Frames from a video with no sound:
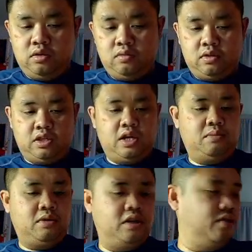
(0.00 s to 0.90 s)
What then I'm
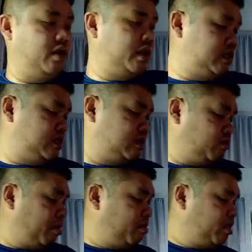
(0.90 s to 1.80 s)
going to do next is,
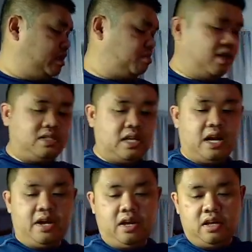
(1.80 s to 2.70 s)
remember this piece that
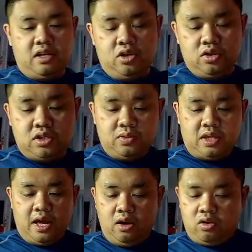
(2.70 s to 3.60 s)
I used with
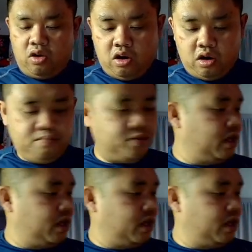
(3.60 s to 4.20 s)
the alcohol.